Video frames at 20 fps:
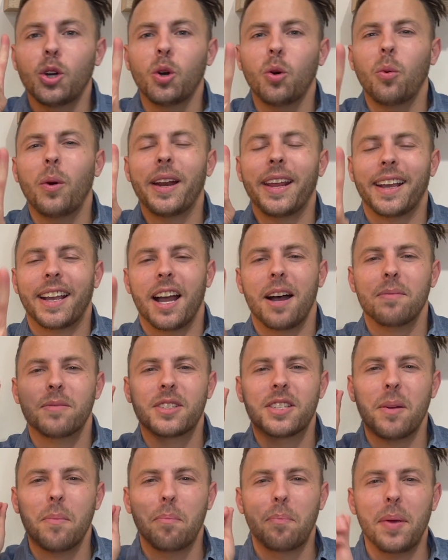when it comes
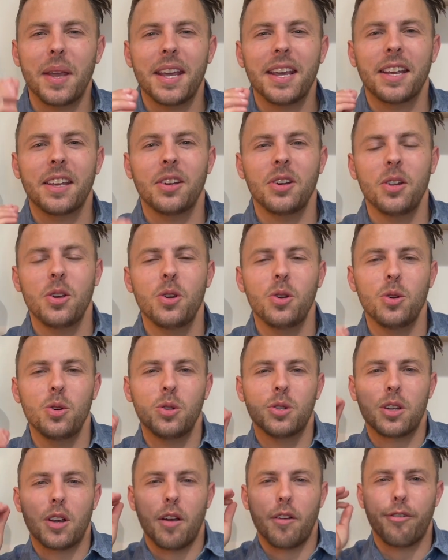to big
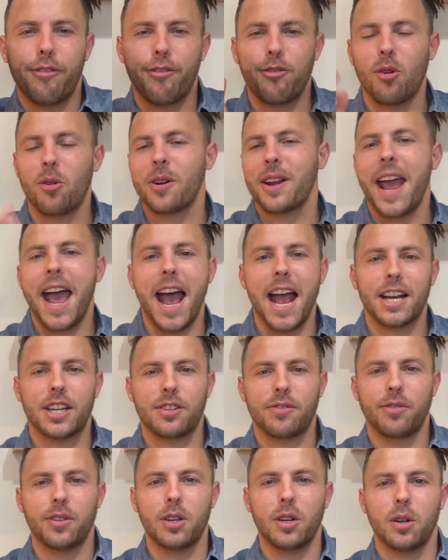news for
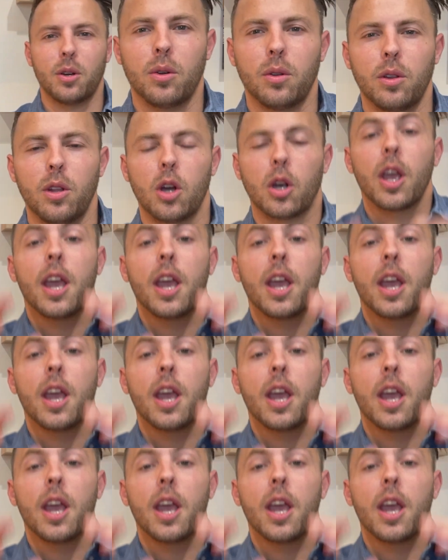Nashville, look,